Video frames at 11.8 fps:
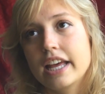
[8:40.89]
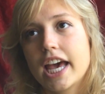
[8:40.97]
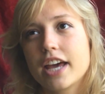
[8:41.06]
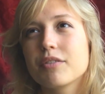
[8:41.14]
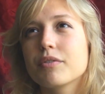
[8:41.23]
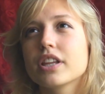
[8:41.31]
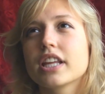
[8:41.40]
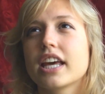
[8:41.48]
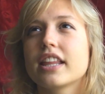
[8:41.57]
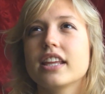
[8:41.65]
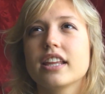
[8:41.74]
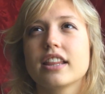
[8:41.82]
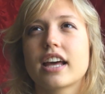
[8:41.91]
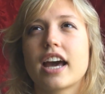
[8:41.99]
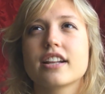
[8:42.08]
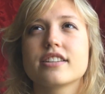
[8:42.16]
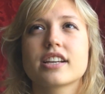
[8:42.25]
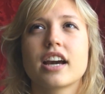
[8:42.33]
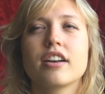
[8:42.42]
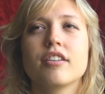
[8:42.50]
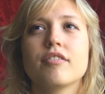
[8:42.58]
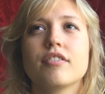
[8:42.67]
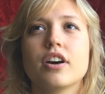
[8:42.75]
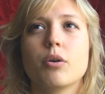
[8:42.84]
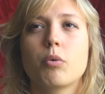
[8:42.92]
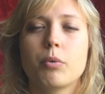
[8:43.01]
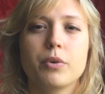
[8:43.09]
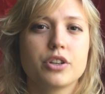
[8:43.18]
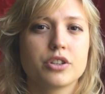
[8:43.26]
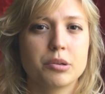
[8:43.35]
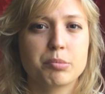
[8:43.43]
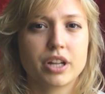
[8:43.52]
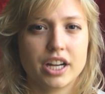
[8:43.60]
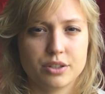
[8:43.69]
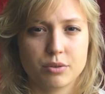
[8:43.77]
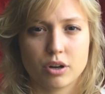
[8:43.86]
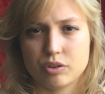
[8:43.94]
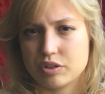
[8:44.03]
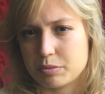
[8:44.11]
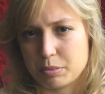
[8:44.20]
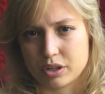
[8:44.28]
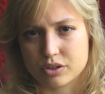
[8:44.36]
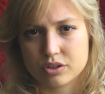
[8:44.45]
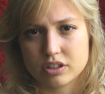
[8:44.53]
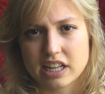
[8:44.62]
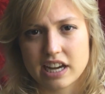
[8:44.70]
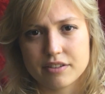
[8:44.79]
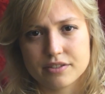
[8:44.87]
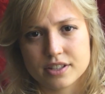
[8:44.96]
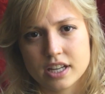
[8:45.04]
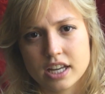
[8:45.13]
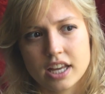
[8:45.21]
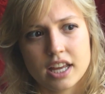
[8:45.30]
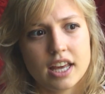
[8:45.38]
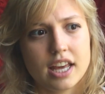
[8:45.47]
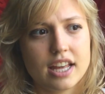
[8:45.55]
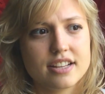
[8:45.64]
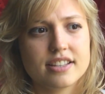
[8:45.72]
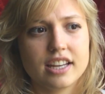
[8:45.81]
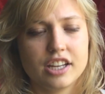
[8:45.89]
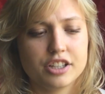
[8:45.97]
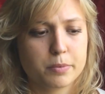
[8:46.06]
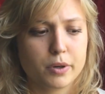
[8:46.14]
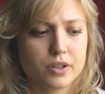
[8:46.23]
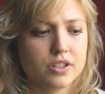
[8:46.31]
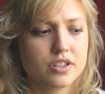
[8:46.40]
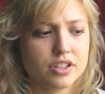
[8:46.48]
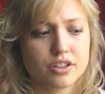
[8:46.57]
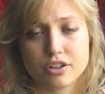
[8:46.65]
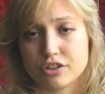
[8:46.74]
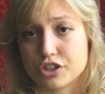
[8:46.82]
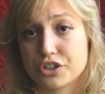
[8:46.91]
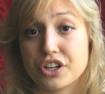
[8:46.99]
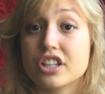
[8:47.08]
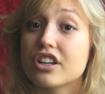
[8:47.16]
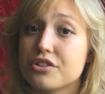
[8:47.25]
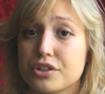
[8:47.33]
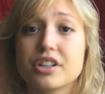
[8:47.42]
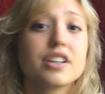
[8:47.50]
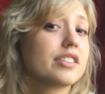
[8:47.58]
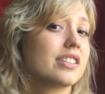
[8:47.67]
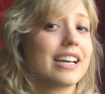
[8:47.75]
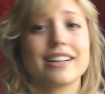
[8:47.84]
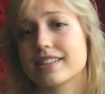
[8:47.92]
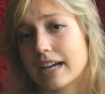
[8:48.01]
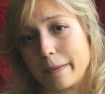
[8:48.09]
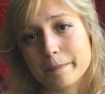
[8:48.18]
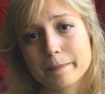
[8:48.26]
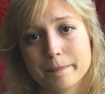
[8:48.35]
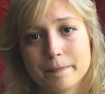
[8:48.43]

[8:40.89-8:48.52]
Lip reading: And really, I think that's kind of what we should apply to our own spiritual lives, is that each person's in their journey, and journeys take time.